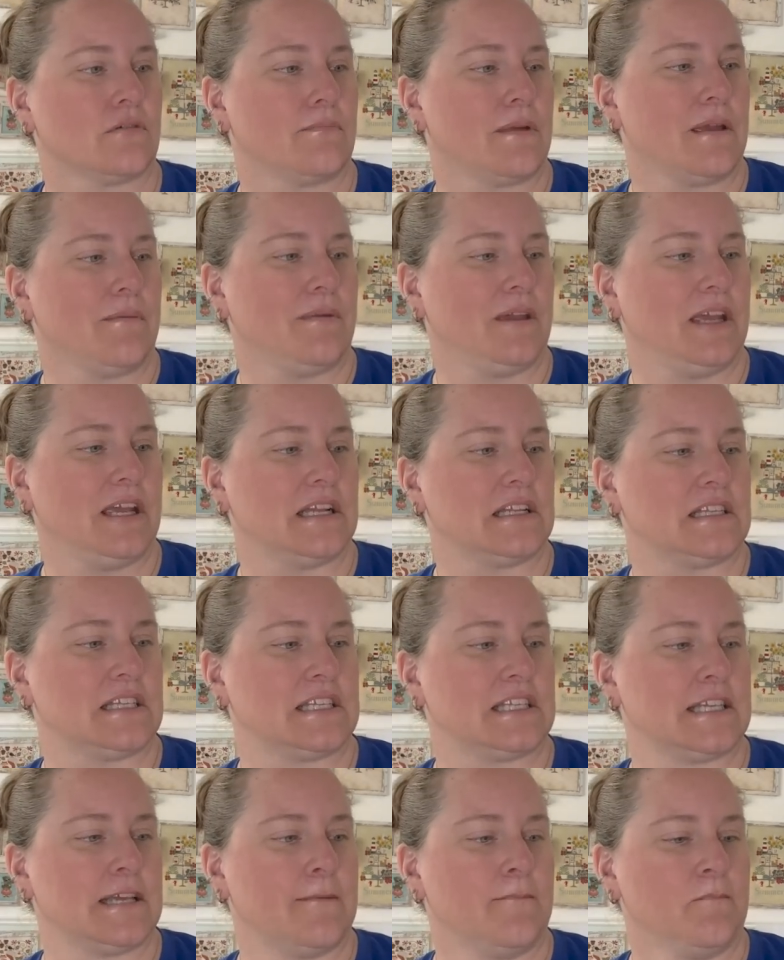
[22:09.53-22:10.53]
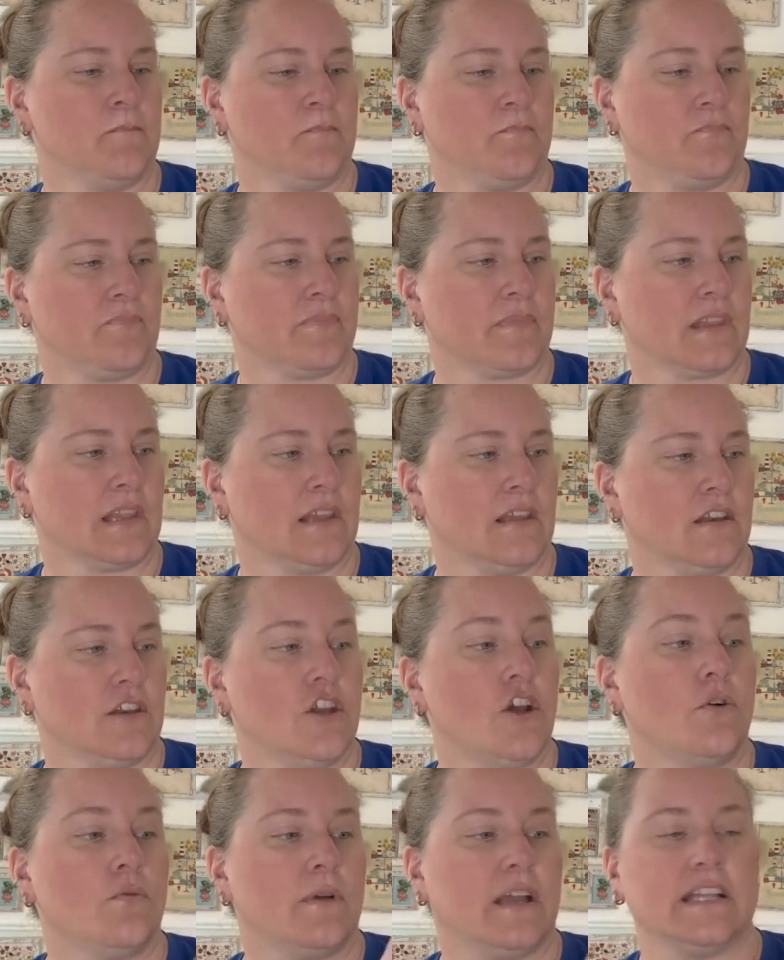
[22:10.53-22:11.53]
maybe it's,
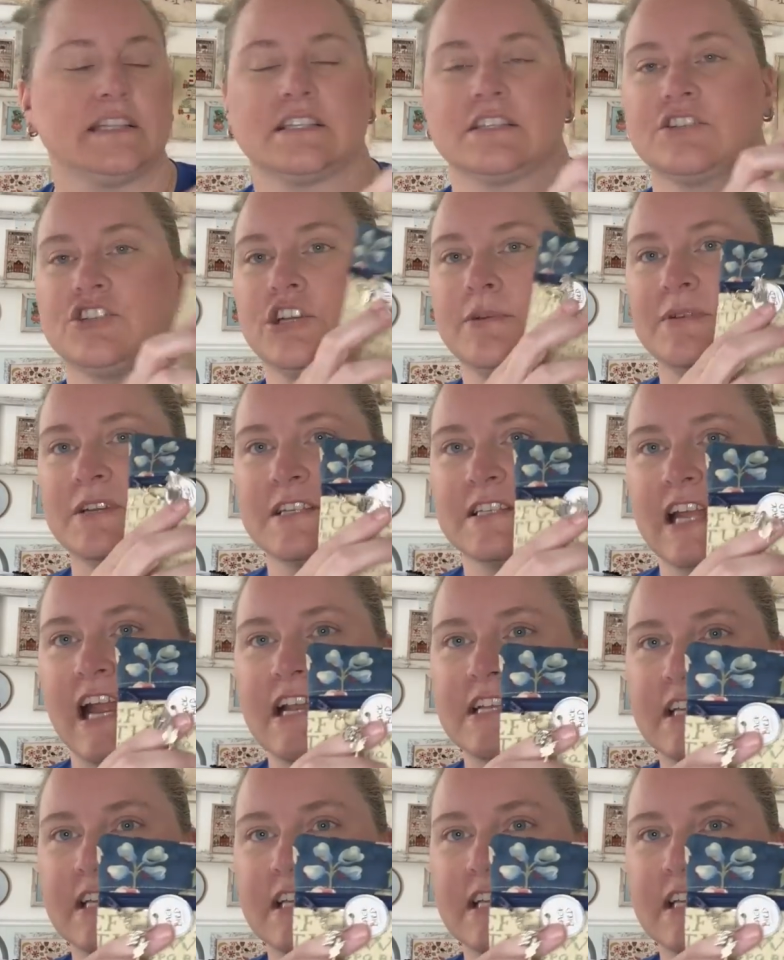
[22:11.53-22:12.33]
no, it's Shiva Designs.